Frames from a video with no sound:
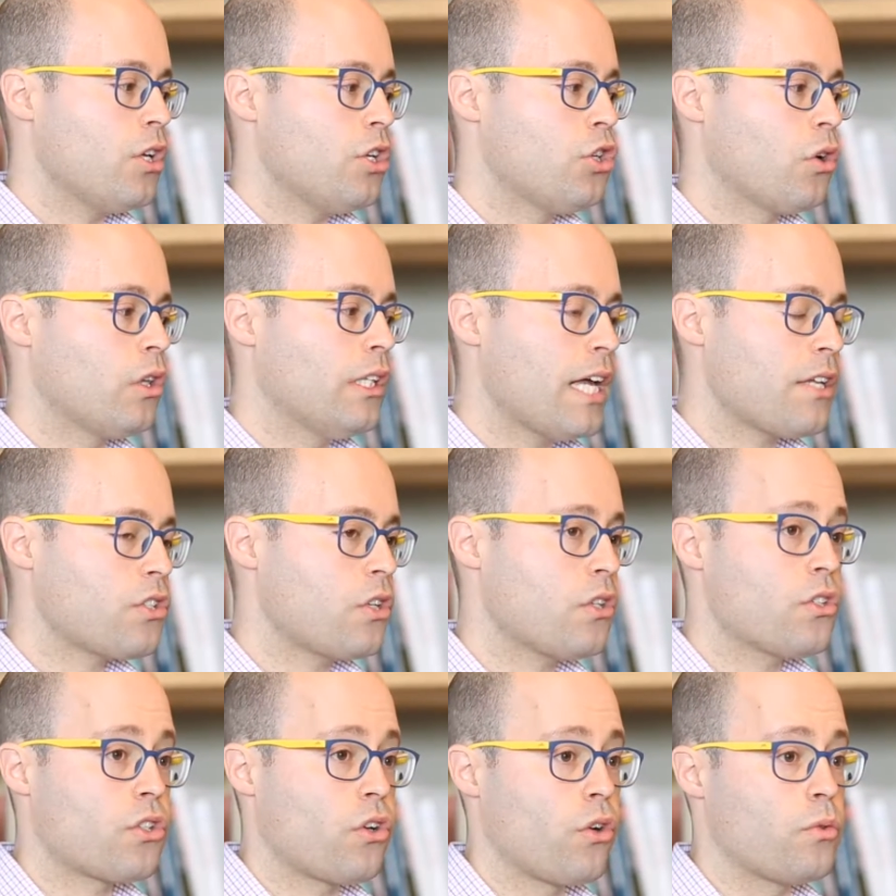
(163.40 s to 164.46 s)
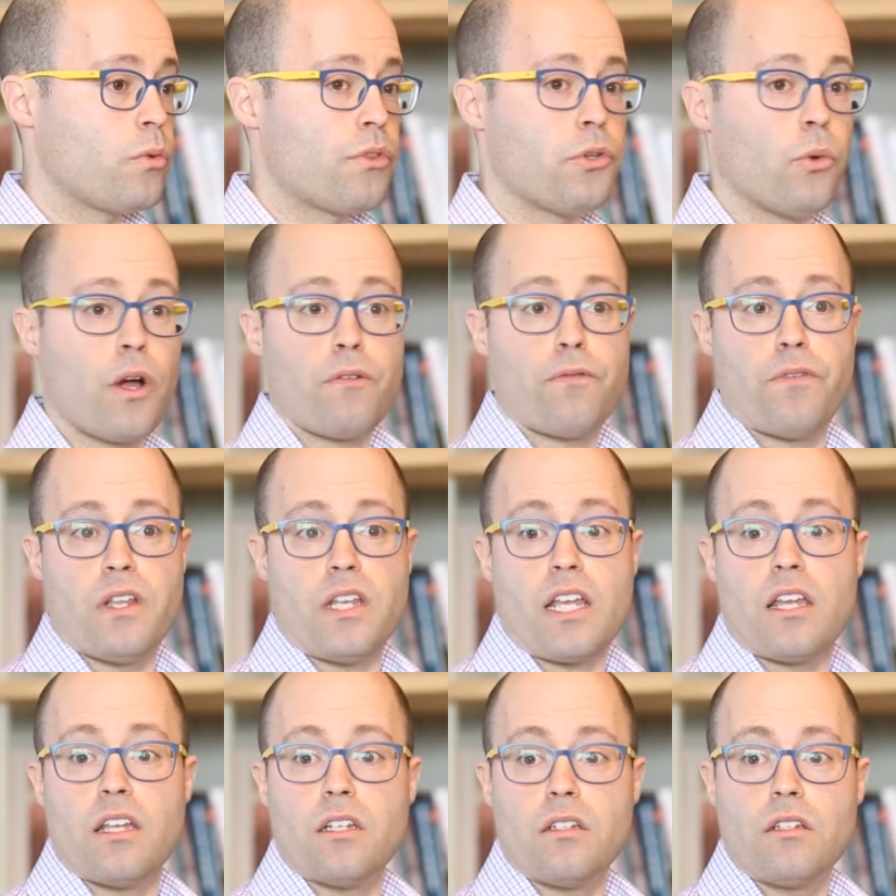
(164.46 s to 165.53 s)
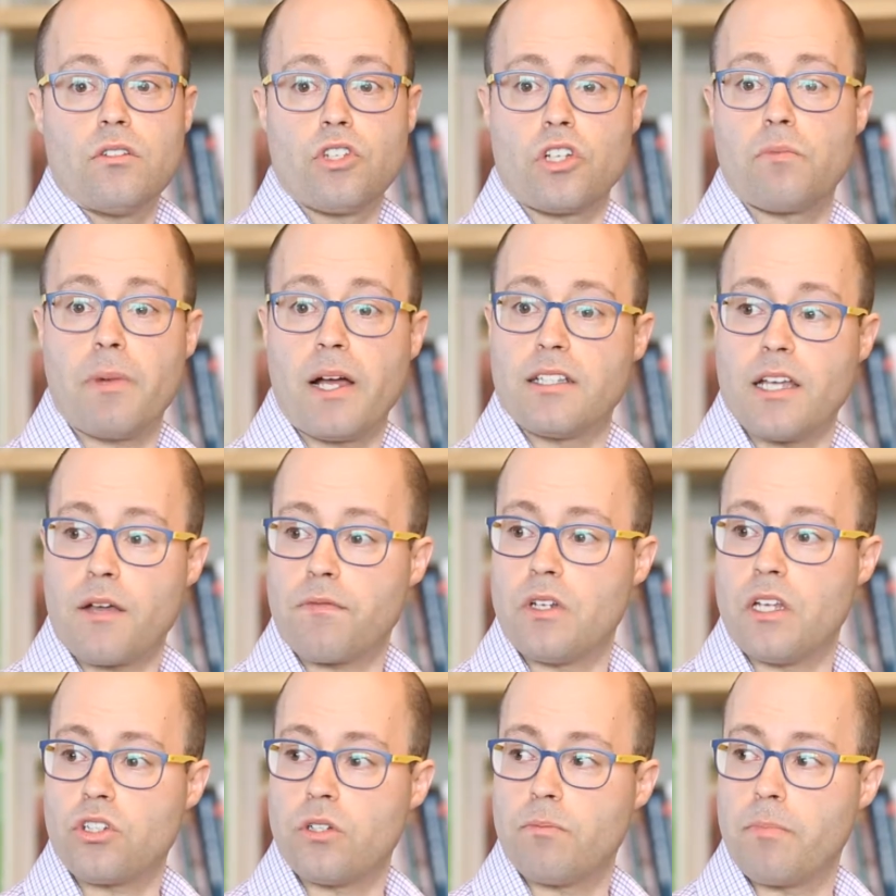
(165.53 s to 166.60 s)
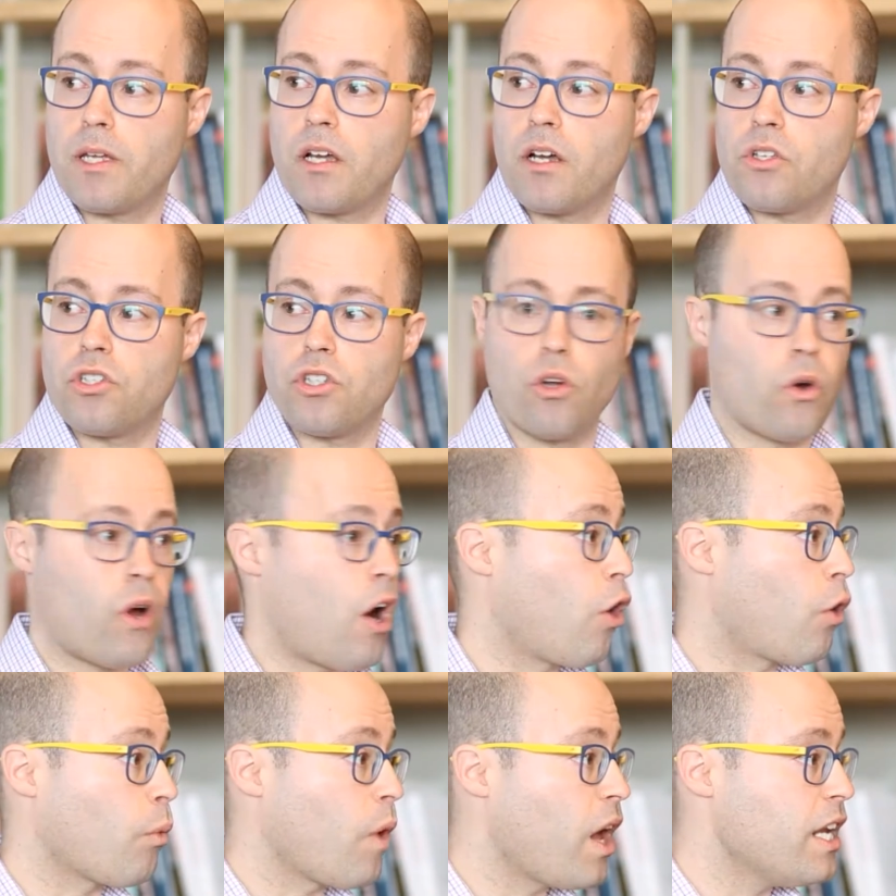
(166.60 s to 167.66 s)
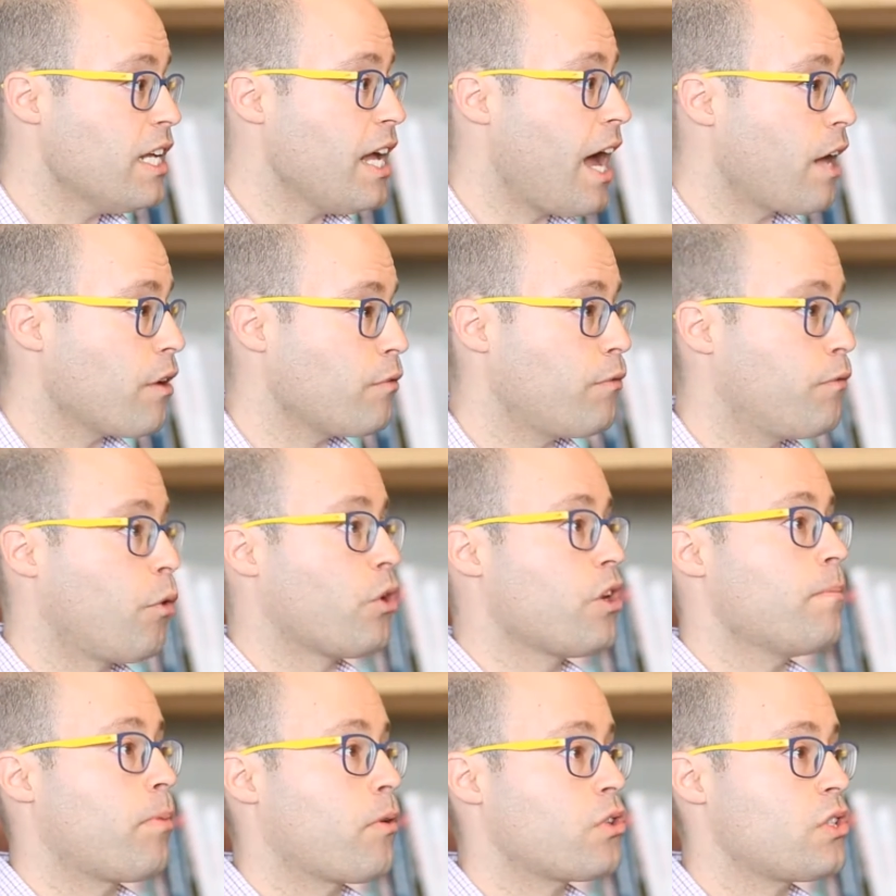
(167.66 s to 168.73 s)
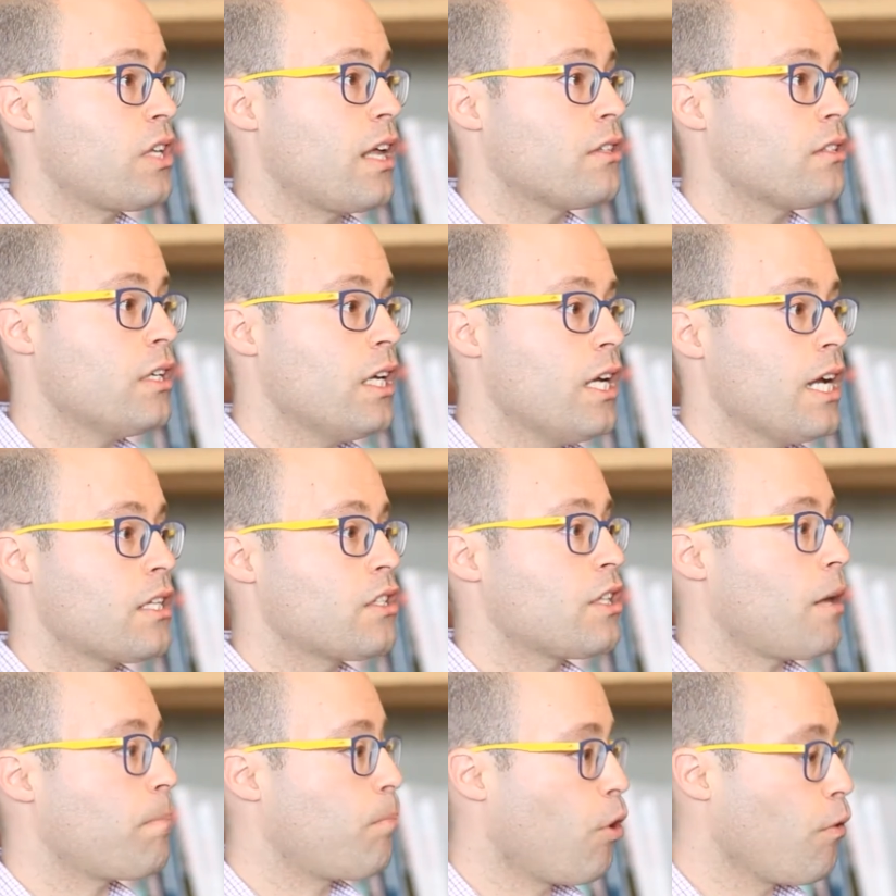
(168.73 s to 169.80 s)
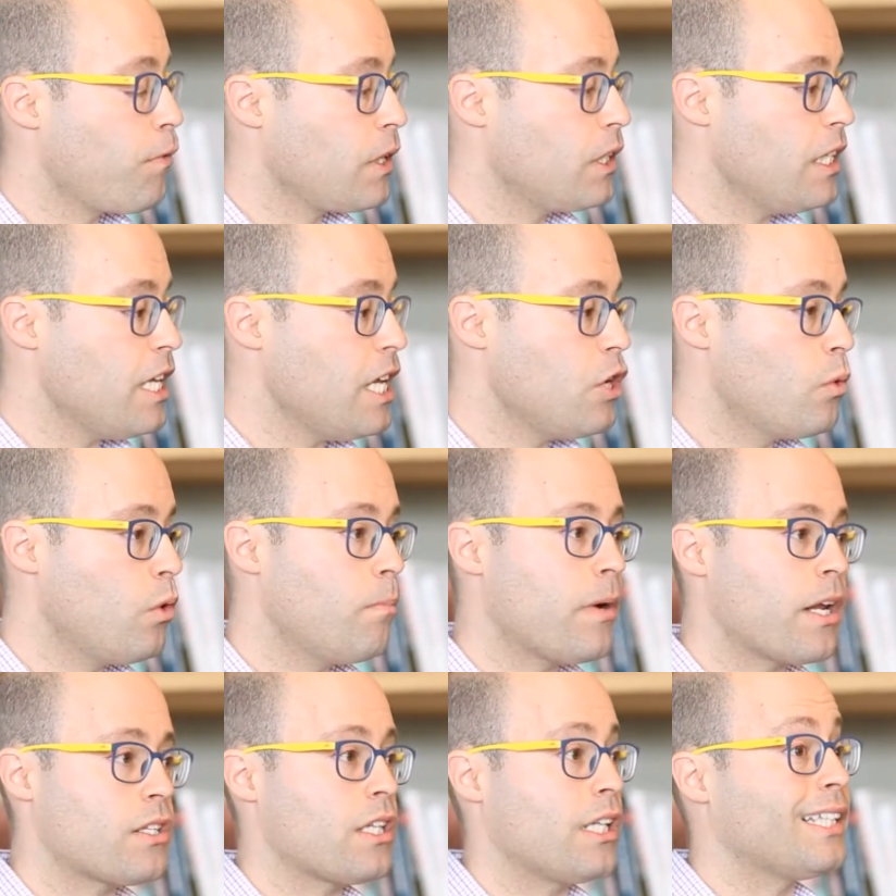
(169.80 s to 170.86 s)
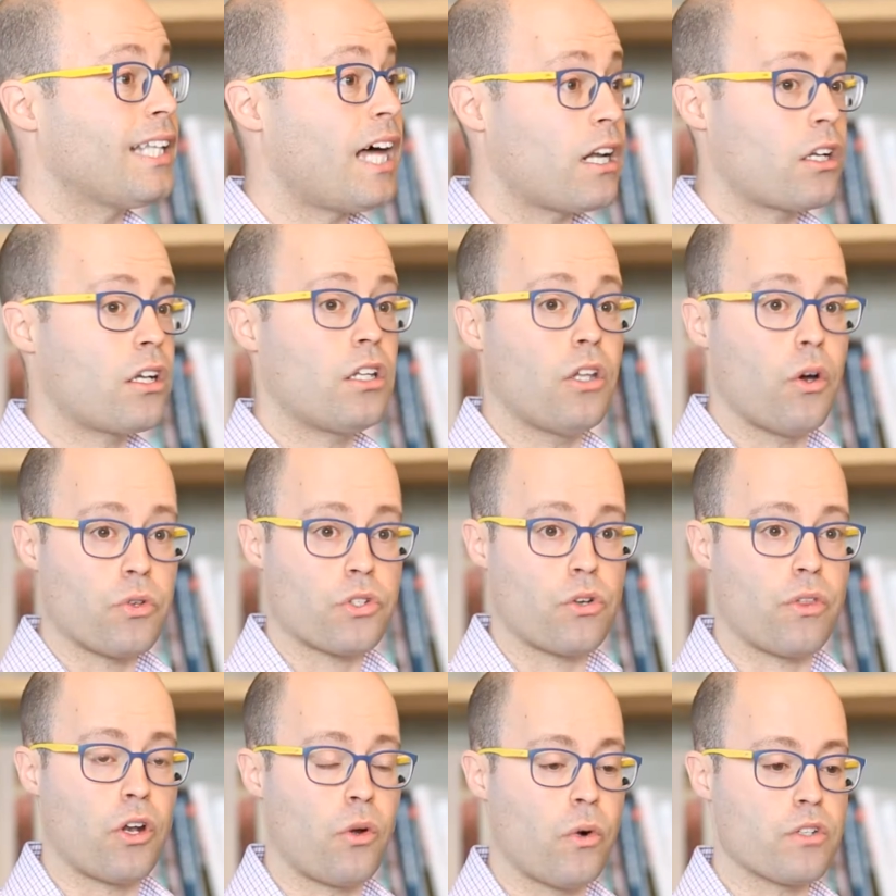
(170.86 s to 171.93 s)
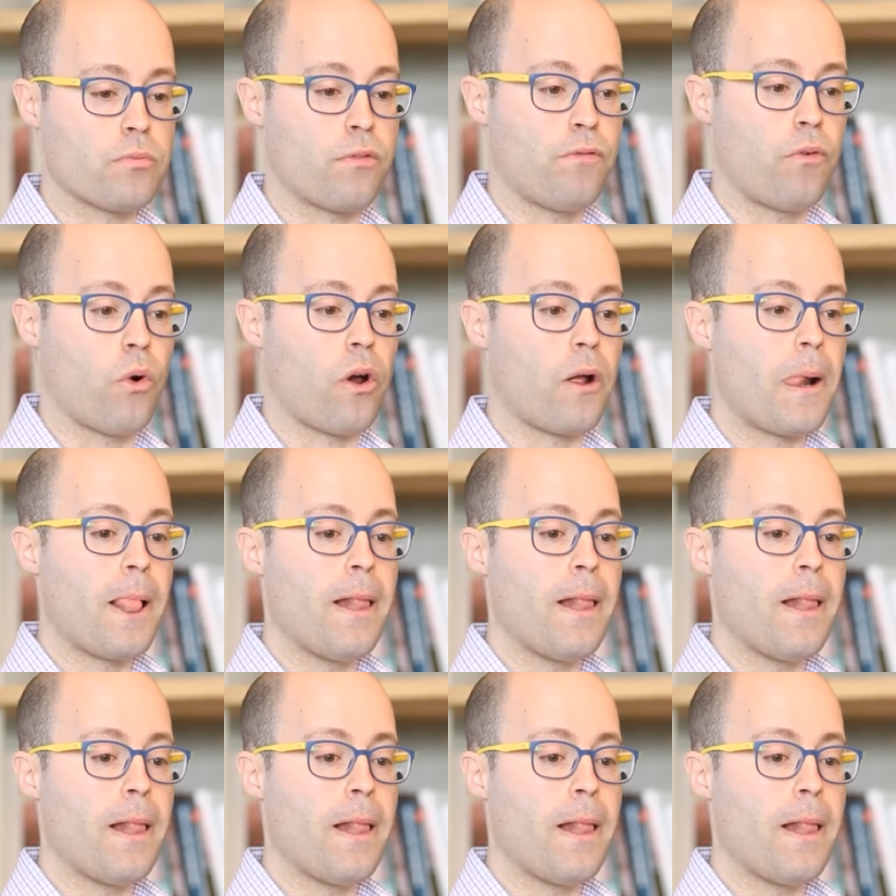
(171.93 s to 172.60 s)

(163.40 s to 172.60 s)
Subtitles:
you're less concerned with do I fit in, just by definition, because you're already at 40%. It's not perfectly equal, but it's a lot closer than it was before.